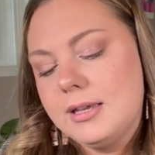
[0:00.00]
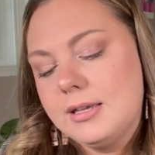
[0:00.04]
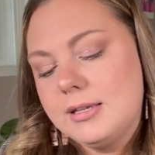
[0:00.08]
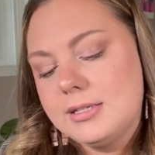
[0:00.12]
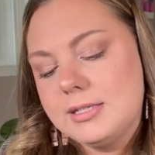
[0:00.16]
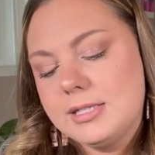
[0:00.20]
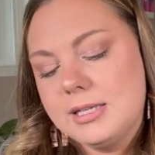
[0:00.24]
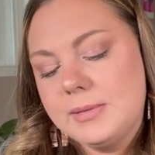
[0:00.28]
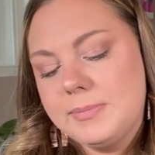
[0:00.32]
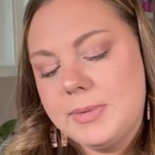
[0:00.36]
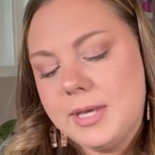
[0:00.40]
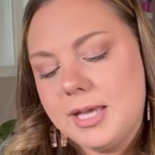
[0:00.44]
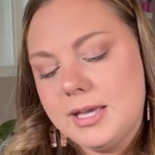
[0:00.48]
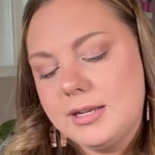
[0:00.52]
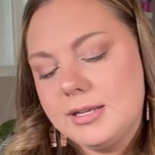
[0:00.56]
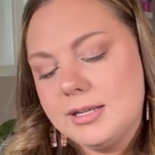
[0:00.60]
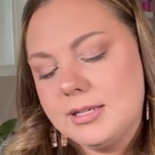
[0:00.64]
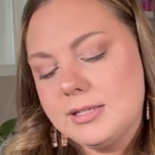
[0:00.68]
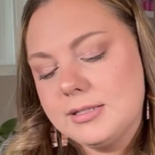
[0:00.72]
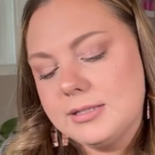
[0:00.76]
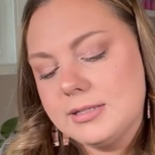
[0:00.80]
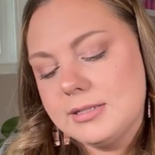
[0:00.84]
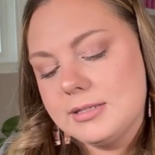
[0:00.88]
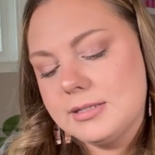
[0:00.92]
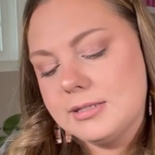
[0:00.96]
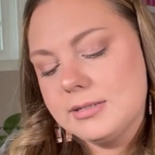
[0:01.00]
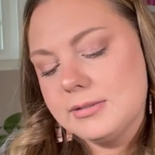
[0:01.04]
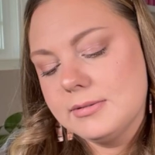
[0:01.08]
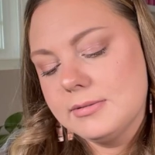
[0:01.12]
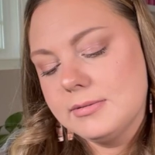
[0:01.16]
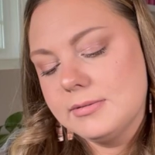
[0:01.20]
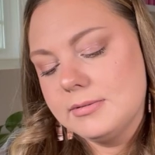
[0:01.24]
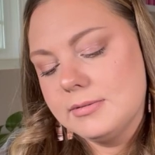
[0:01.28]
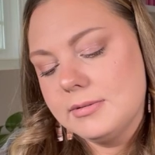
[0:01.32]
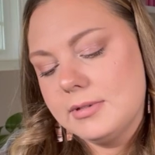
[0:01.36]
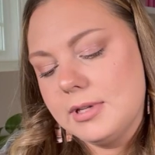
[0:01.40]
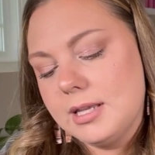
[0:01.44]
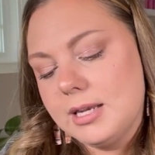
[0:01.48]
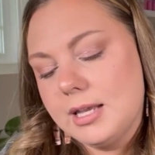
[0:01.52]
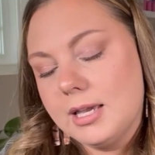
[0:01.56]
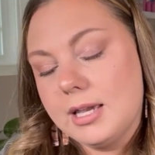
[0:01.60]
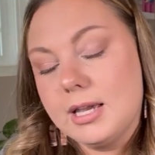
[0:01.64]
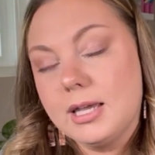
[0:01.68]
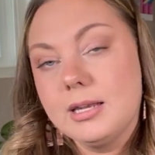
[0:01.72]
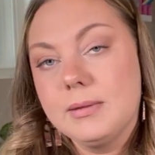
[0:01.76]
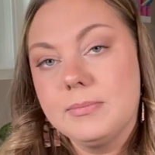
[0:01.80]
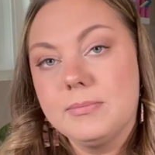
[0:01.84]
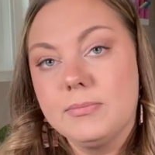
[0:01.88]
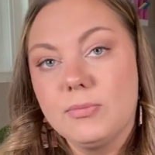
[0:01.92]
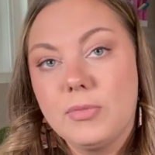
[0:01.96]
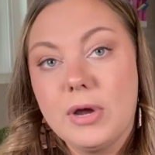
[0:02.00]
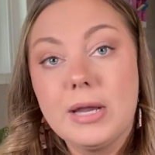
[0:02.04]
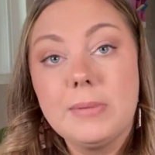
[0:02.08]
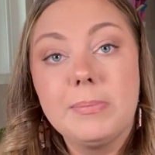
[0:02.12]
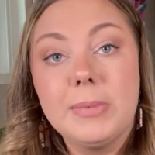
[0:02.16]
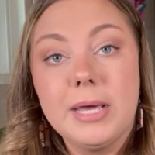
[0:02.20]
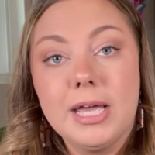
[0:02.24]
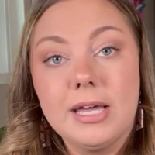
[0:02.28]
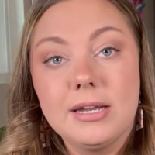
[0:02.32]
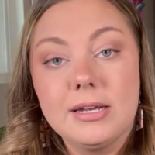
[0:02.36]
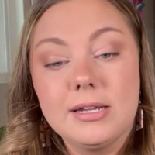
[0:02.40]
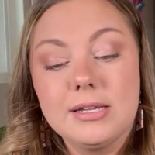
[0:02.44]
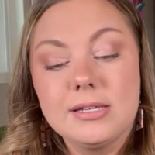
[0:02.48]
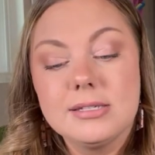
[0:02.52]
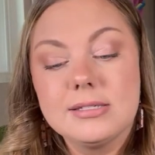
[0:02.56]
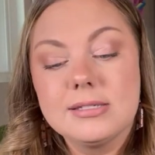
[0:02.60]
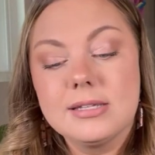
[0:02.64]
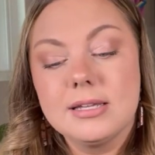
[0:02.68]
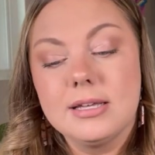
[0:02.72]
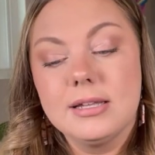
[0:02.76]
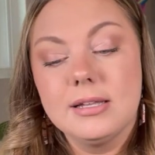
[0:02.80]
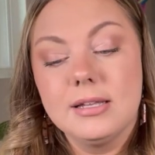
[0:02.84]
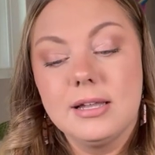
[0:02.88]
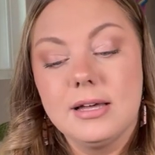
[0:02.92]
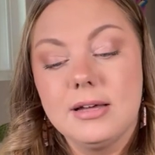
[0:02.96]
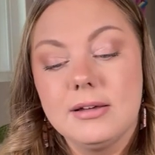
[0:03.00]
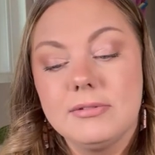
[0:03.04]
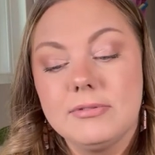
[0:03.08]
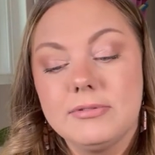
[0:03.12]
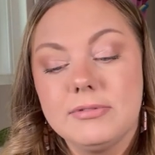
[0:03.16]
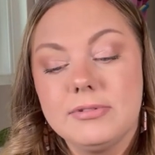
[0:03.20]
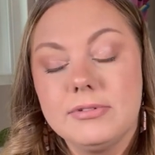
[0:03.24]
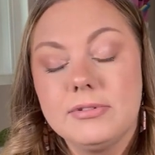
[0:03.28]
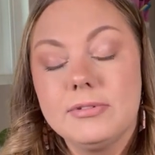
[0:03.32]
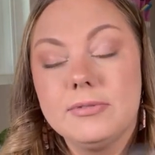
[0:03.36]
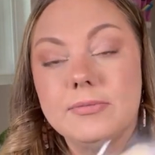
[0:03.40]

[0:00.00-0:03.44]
sea pandas, any kind of red pandas. I love,